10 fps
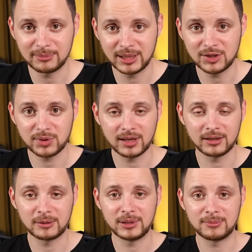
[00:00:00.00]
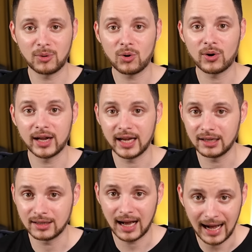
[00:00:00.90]
the main street a little bit more
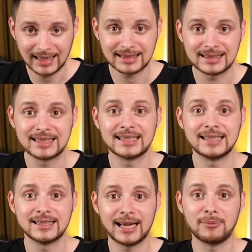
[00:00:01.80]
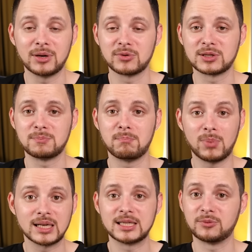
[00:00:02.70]
and hot diggity damn, it was
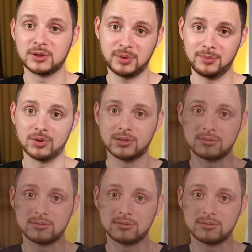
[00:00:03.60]
buzzing with people.